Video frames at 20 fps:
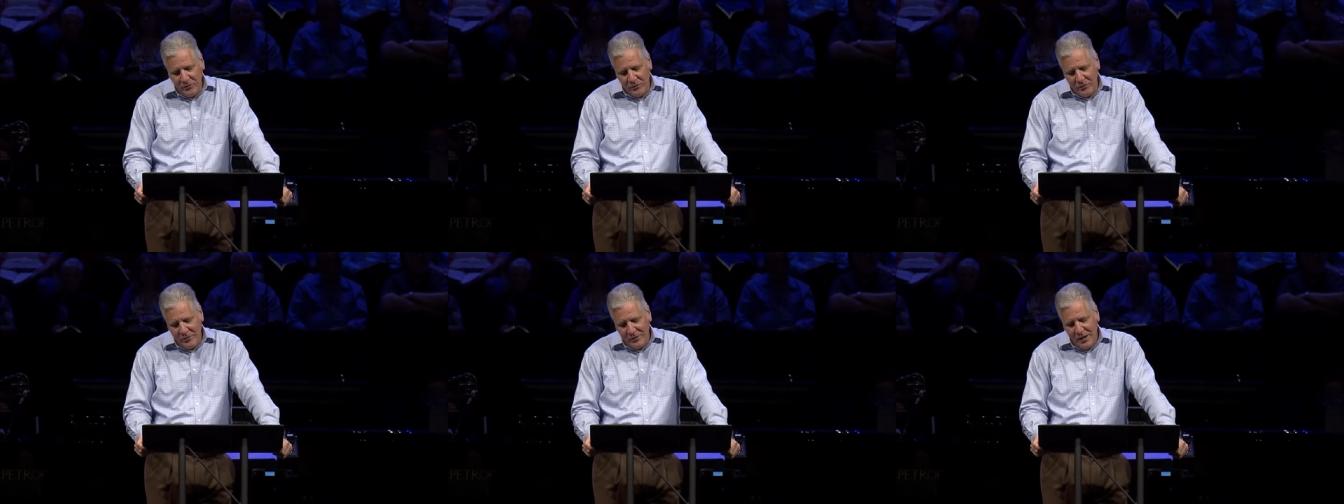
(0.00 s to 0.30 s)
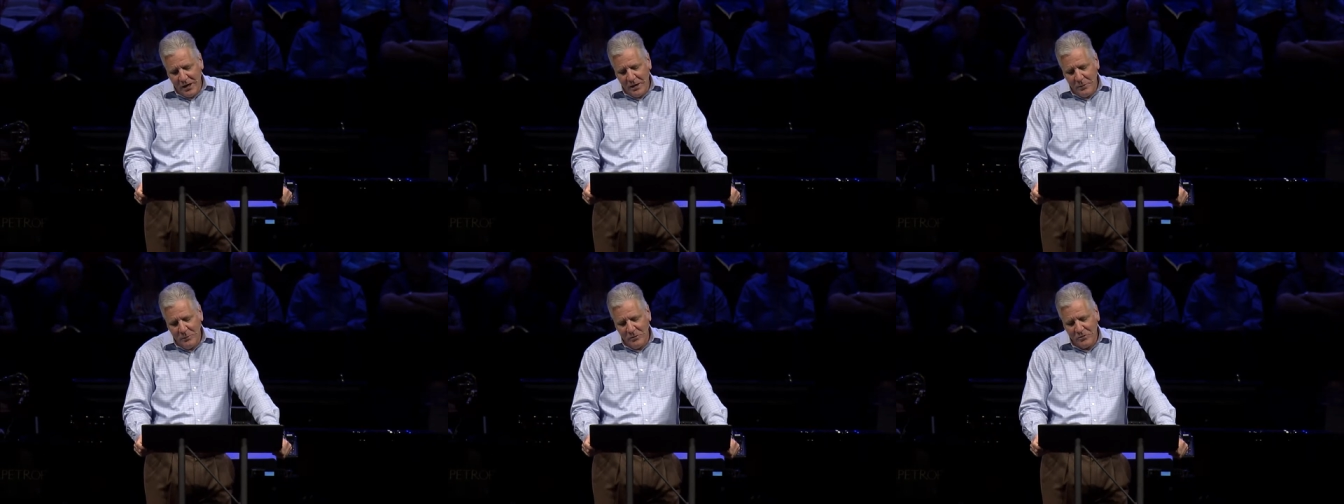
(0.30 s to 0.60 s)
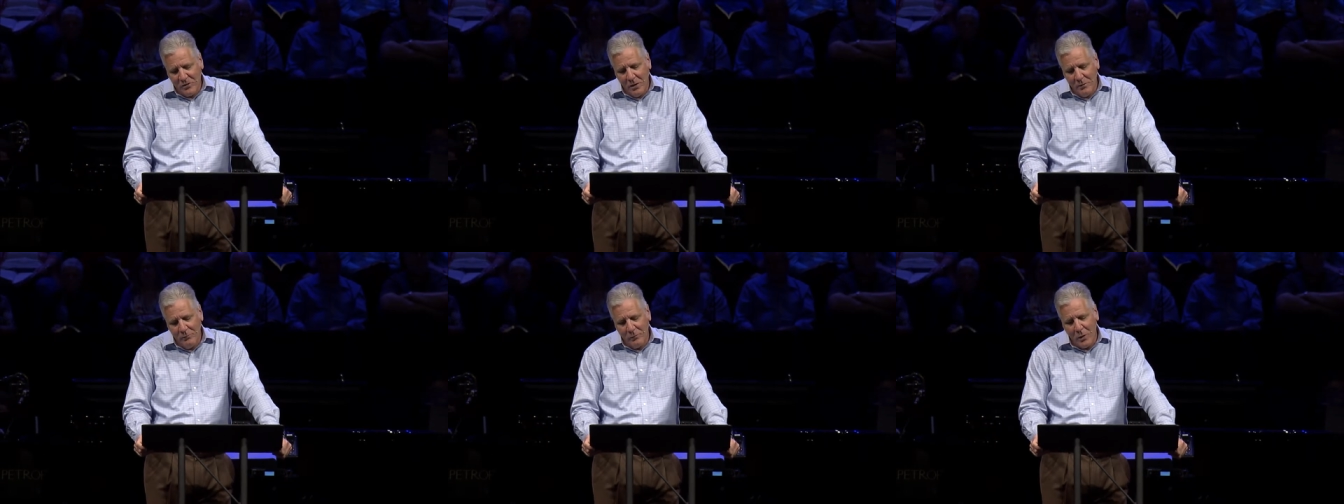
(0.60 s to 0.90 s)
the time has
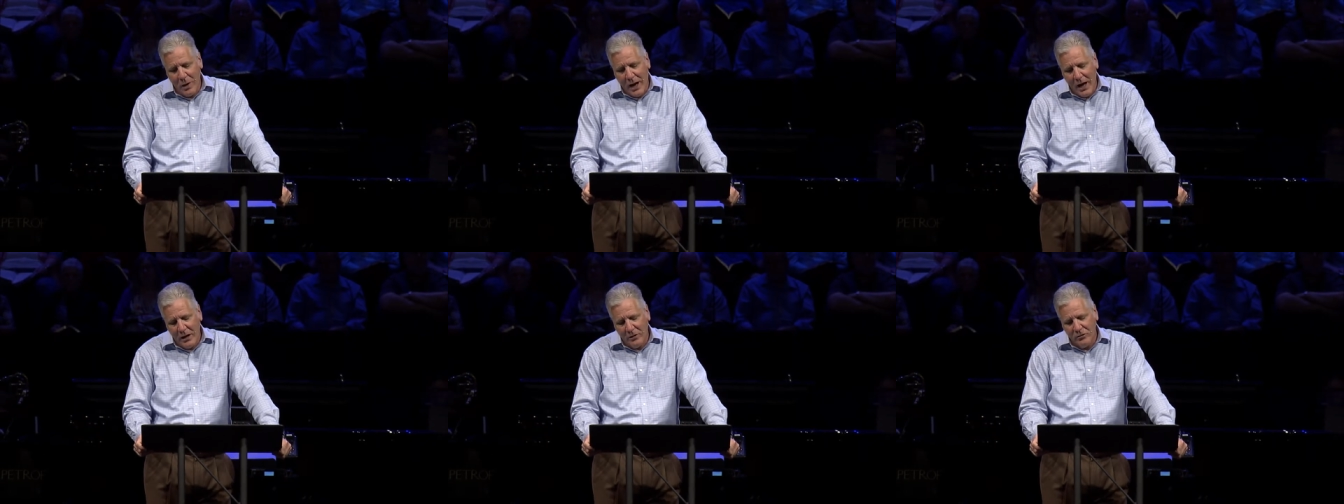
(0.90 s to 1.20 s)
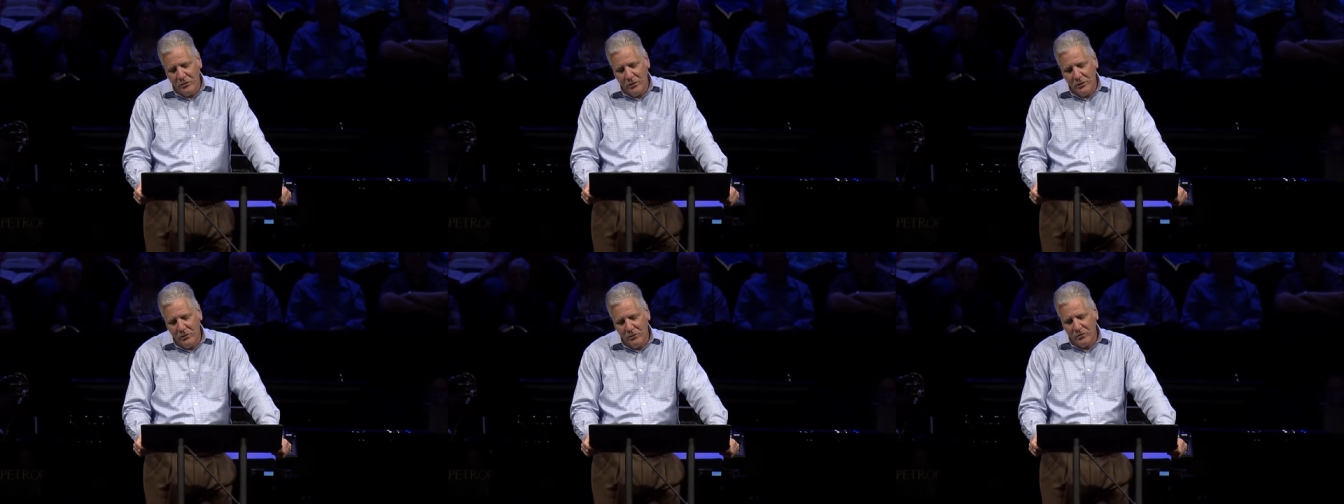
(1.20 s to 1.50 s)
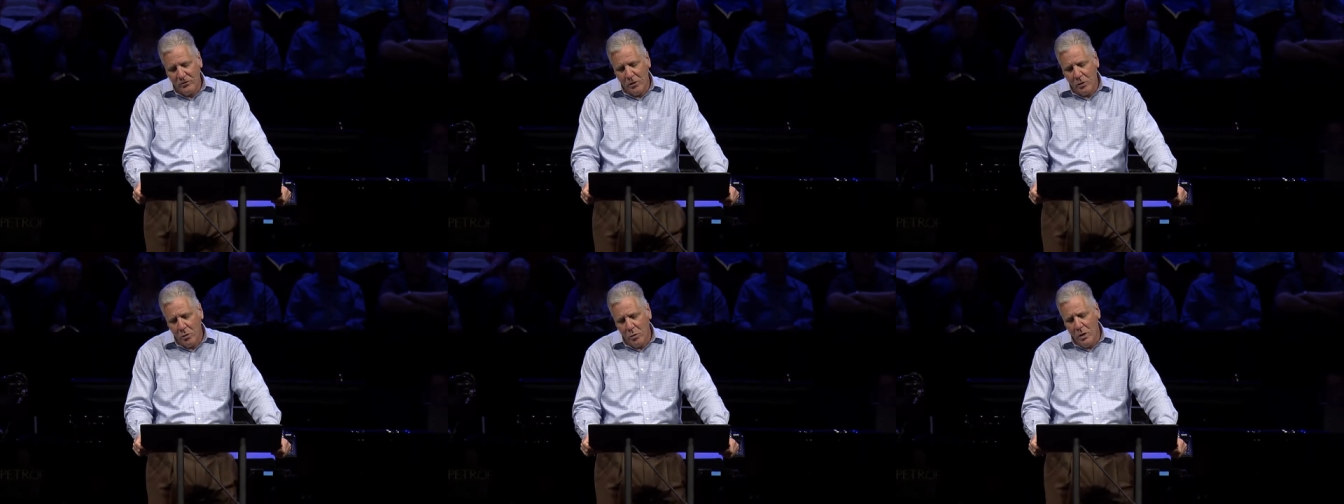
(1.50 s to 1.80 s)
come for action. And
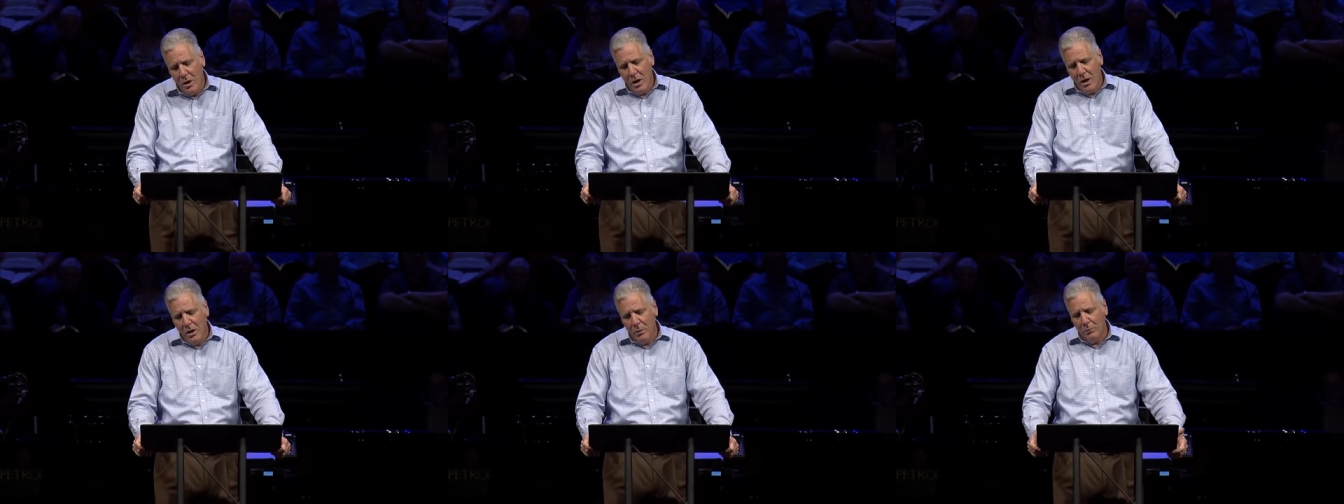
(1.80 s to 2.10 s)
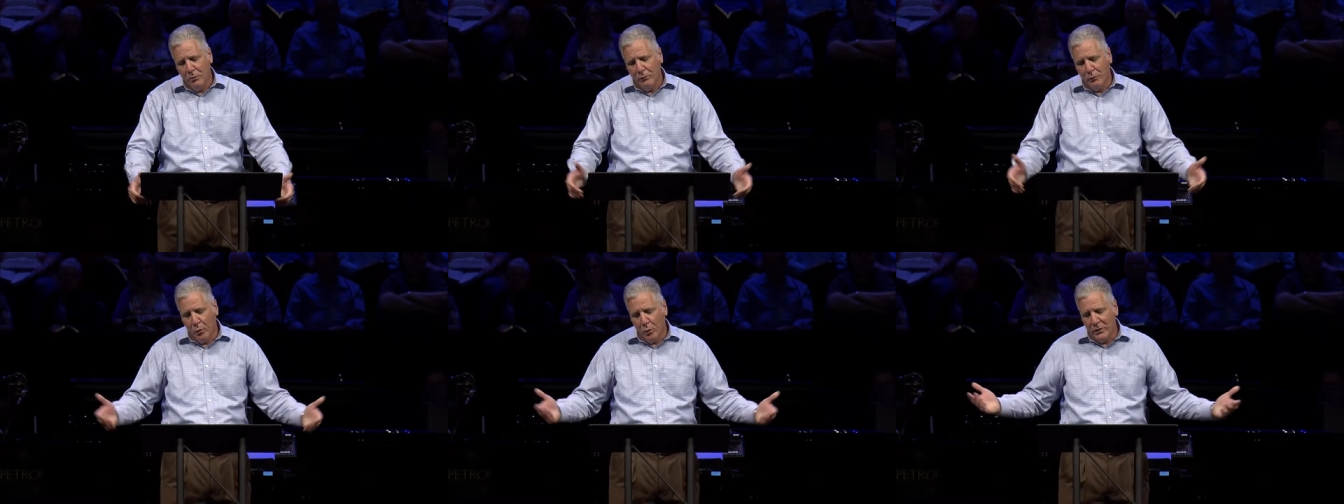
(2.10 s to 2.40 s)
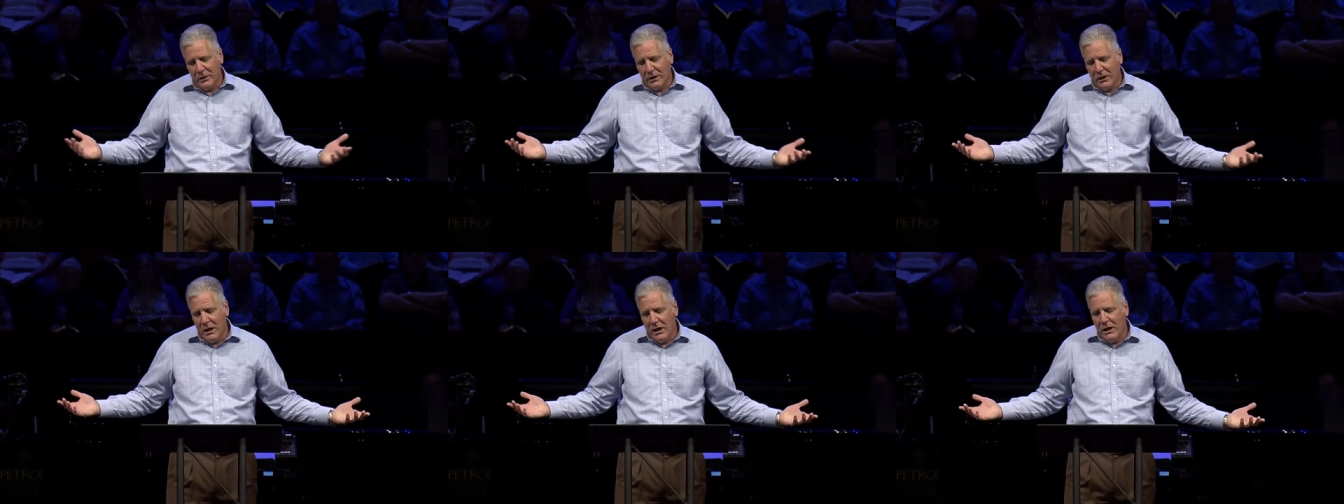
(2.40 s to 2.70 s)
so before
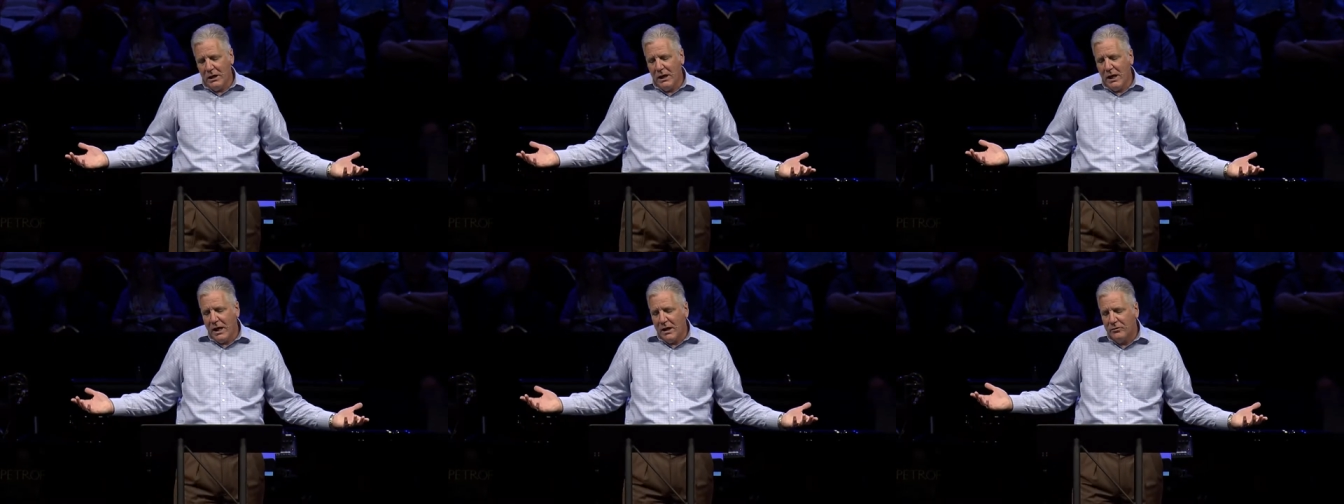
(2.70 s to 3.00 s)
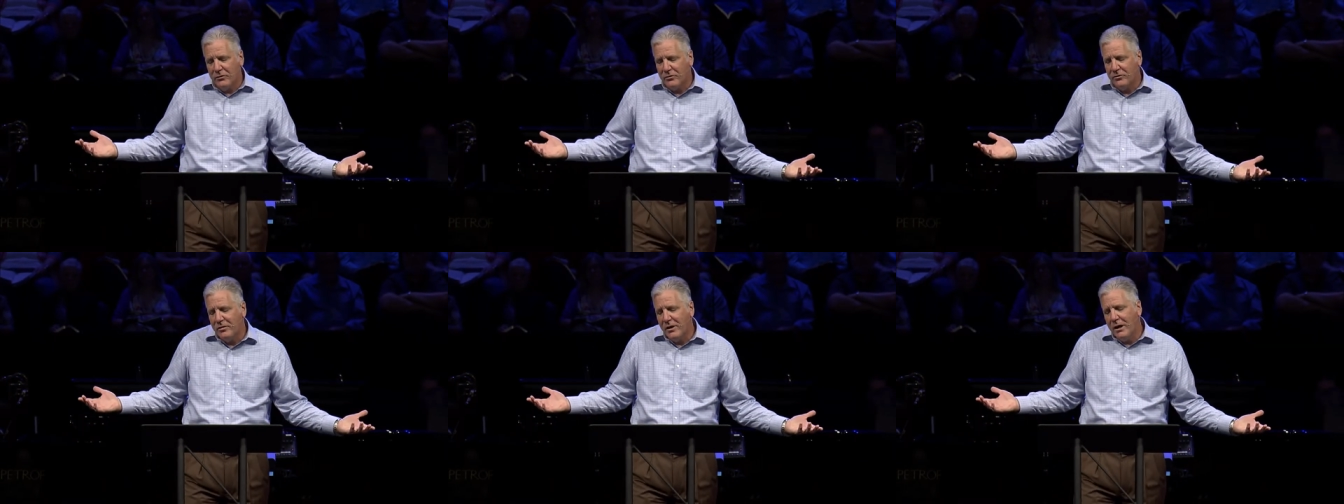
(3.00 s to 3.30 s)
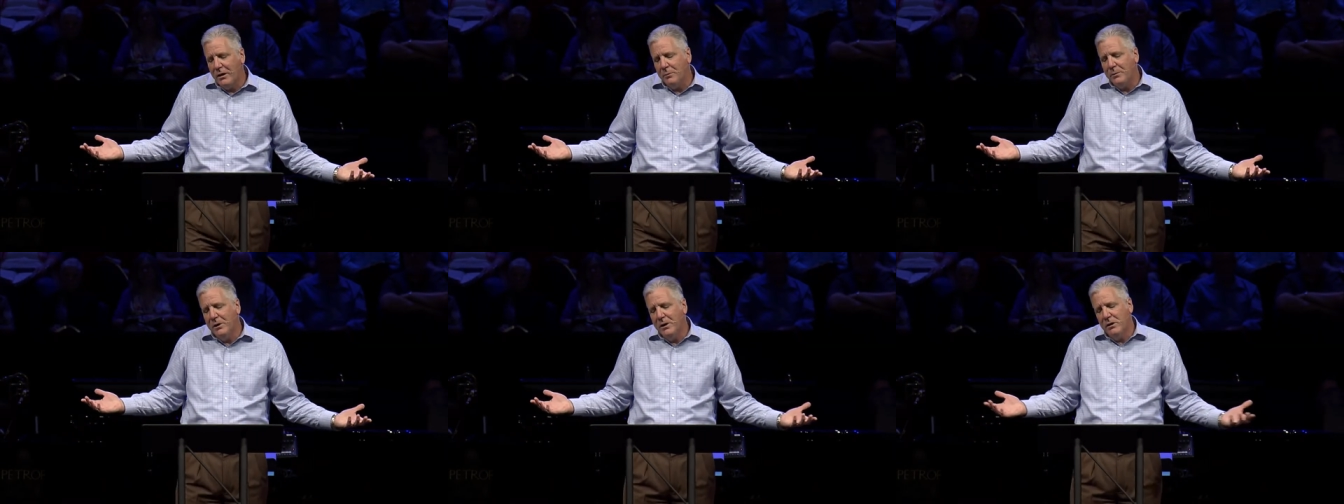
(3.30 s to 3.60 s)
the king, he has a sad
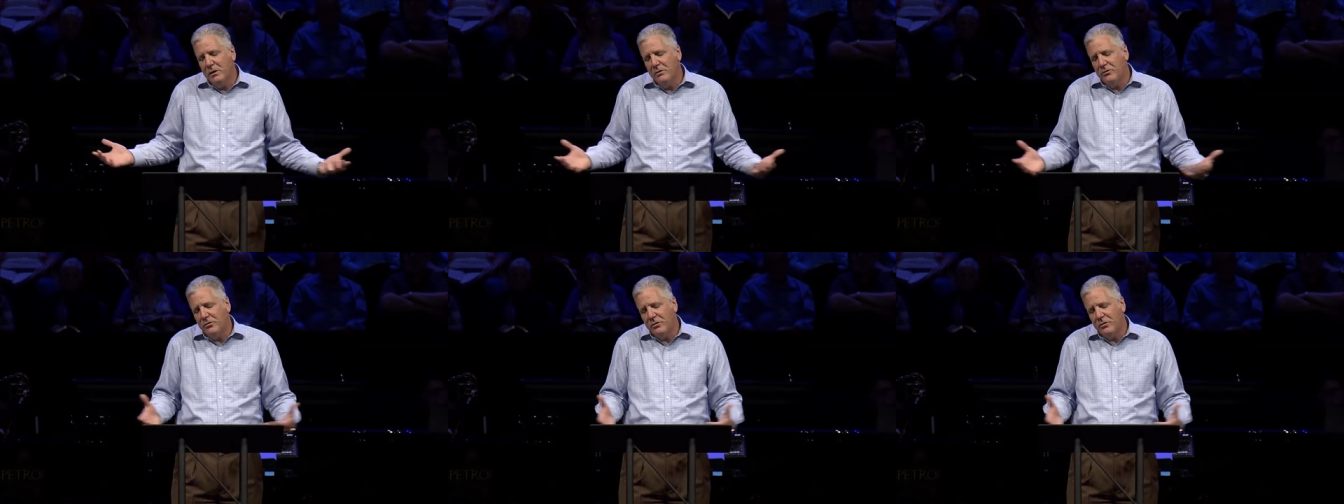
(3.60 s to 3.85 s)
appearance.